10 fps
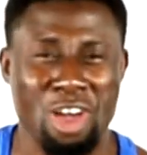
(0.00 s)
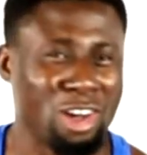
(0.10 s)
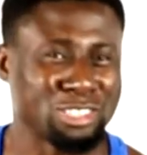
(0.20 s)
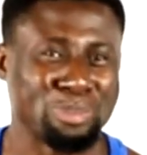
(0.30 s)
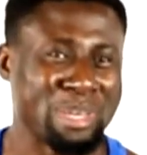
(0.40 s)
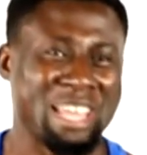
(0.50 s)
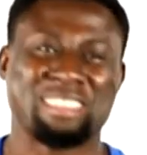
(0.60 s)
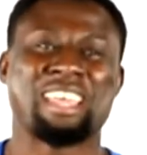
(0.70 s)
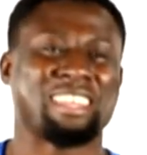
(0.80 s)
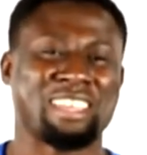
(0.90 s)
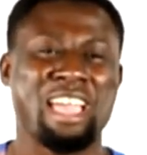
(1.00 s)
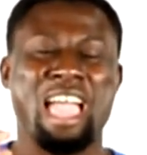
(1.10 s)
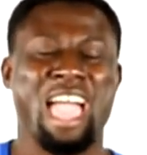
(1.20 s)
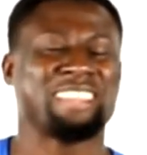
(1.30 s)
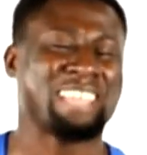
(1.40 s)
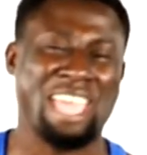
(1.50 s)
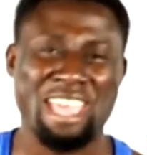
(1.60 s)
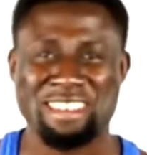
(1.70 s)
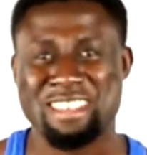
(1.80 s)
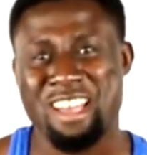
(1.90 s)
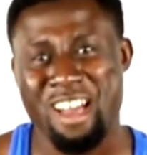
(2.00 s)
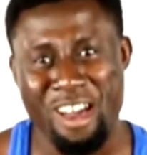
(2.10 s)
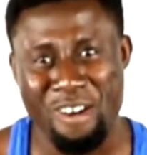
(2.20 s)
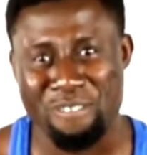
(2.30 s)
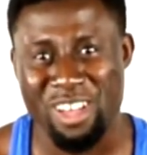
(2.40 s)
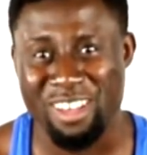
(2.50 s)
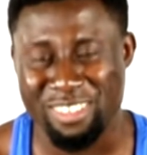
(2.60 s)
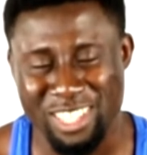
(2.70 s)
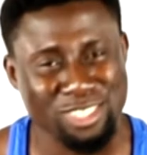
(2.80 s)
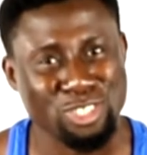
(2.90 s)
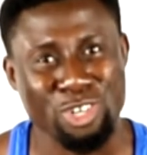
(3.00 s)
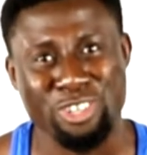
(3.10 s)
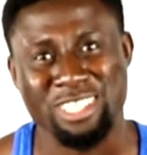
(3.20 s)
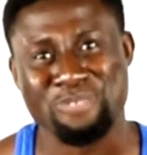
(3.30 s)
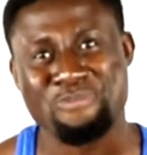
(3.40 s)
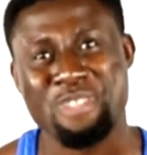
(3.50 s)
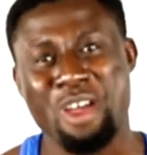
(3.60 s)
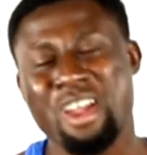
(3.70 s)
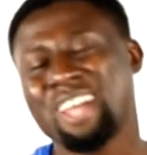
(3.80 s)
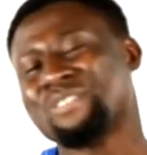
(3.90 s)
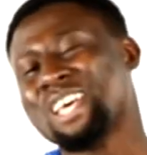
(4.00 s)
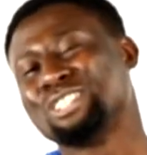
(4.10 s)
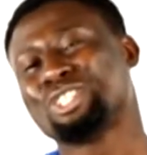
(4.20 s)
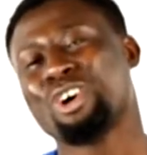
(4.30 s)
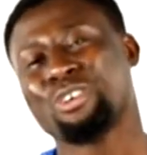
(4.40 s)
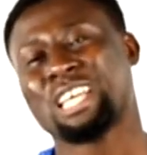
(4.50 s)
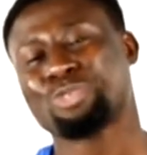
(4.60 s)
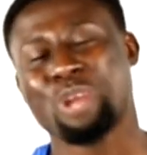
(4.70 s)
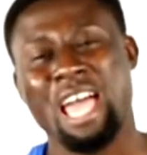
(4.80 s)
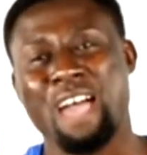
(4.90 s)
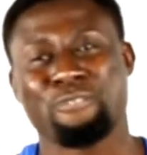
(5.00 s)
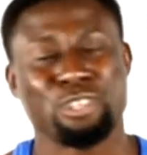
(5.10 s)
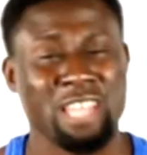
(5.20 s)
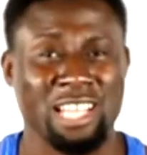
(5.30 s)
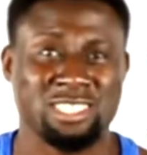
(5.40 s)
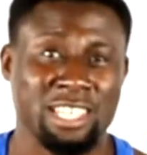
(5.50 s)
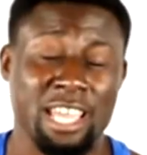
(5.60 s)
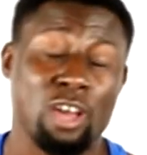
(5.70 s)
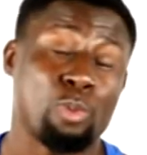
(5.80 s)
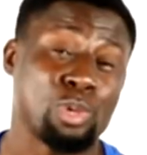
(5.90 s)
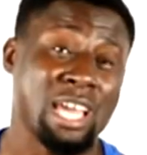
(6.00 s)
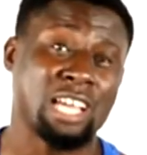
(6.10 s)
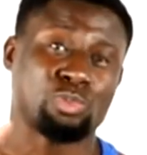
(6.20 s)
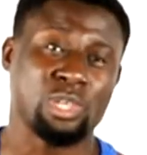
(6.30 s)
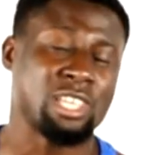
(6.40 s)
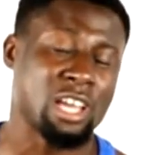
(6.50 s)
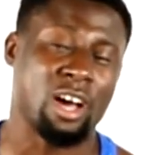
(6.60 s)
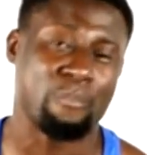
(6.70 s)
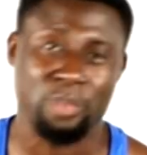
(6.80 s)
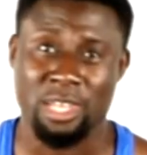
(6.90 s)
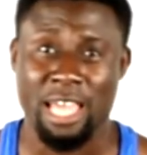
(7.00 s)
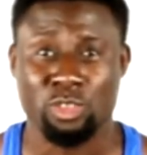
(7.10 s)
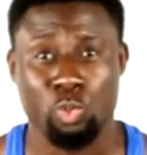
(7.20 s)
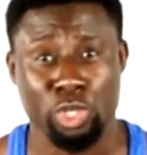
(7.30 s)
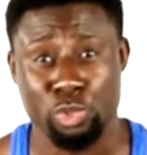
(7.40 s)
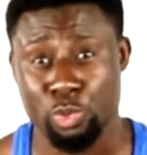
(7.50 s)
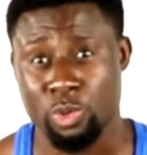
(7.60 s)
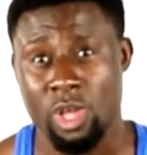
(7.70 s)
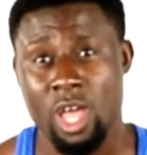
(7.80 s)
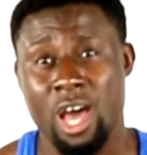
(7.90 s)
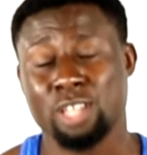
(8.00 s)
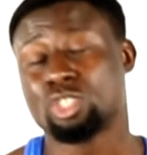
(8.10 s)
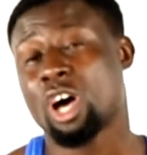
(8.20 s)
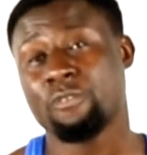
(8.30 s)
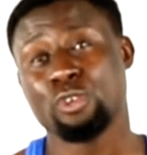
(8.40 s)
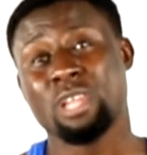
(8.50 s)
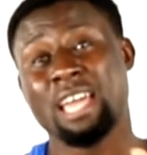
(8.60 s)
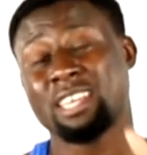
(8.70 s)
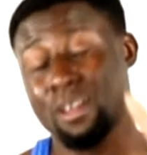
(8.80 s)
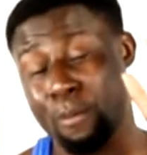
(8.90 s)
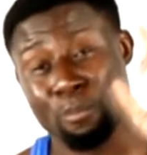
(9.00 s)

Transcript: awesome and athletic at the end of this journey. All right, so that's what I have for you guys today. I hope you guys really liked what you saw. If you like it,